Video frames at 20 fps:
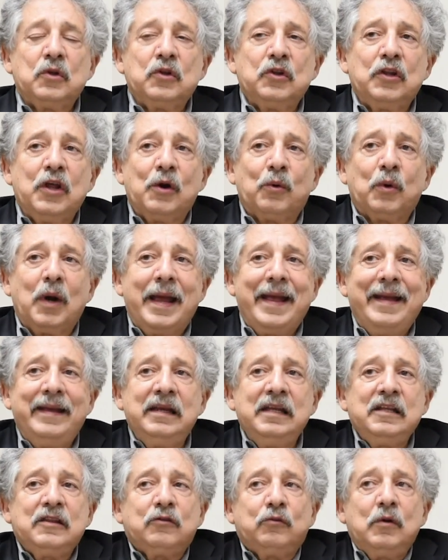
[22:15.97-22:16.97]
There were
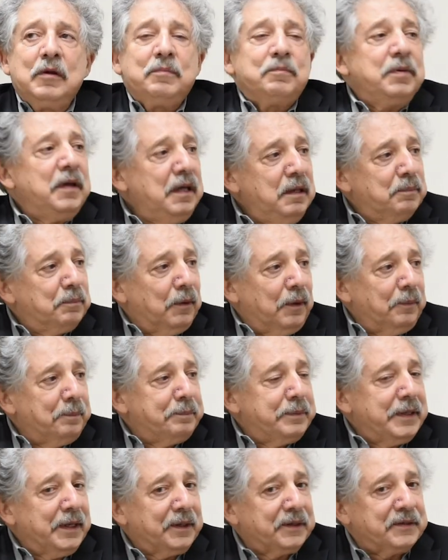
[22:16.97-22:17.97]
83 people
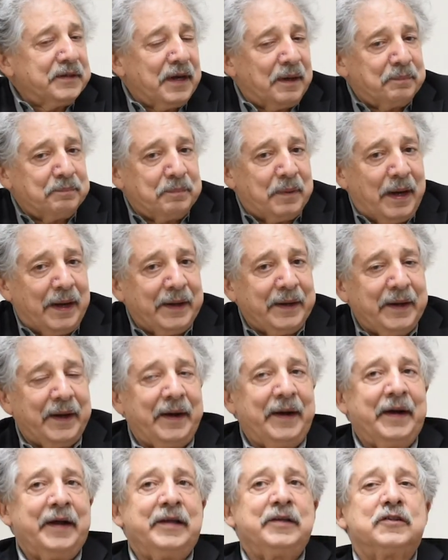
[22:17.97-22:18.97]
picked up by
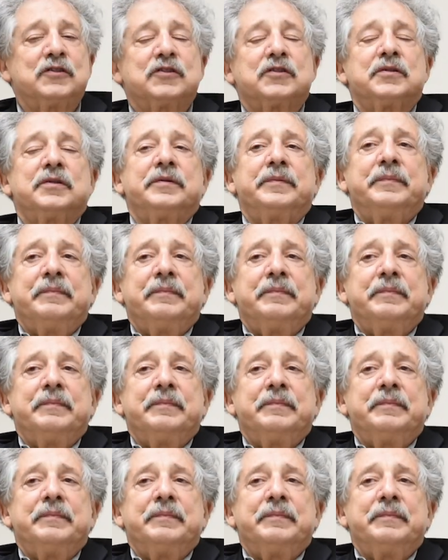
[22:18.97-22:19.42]
ICE